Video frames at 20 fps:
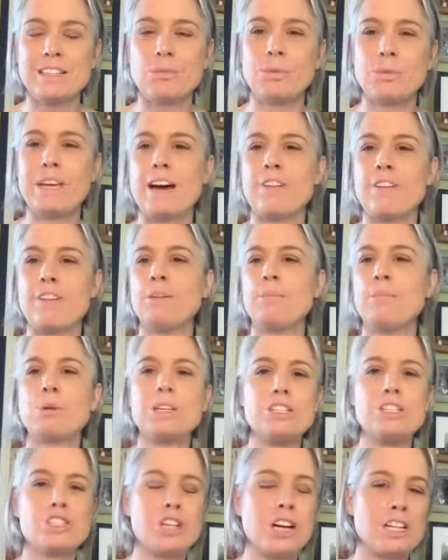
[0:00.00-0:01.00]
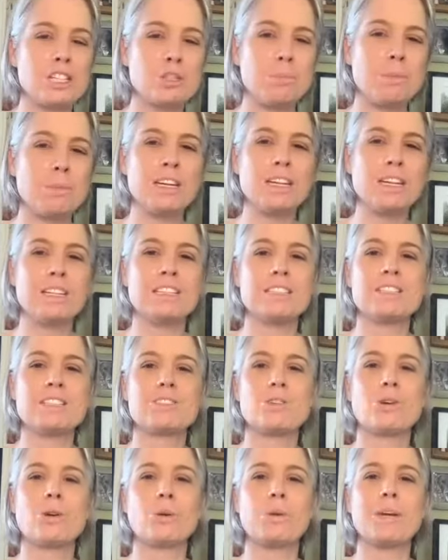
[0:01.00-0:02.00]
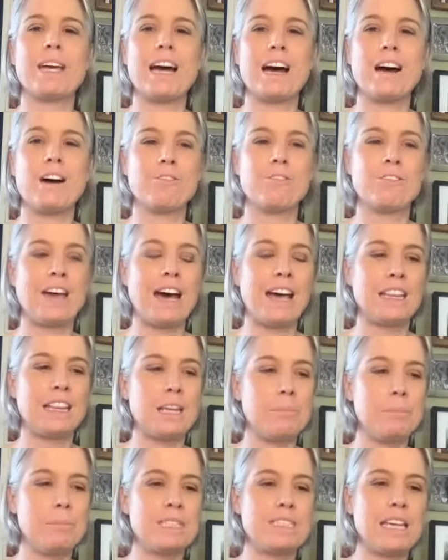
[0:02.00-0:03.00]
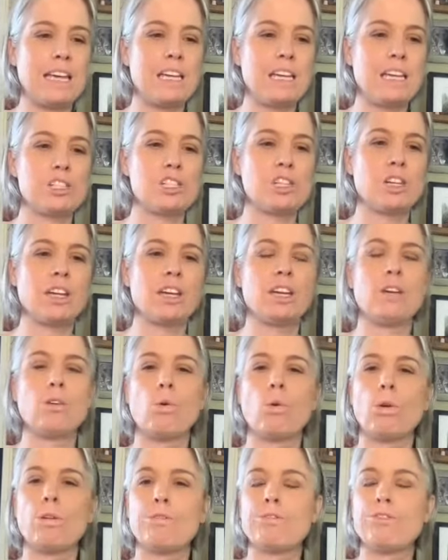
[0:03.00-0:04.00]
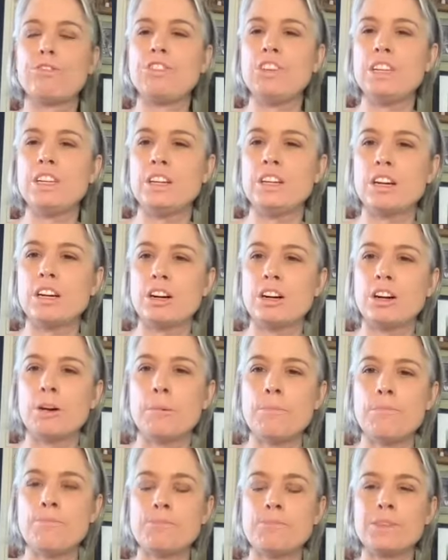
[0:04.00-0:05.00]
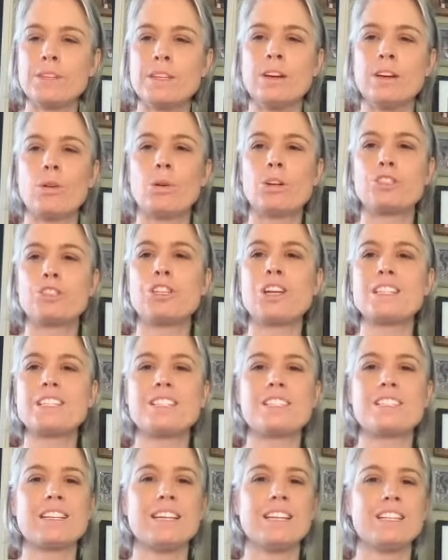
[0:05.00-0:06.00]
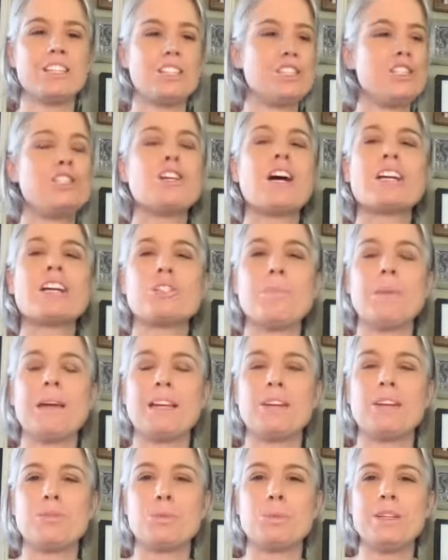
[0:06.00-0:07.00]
We have the prejudgments, or we have that limitation or fear, or just judgment.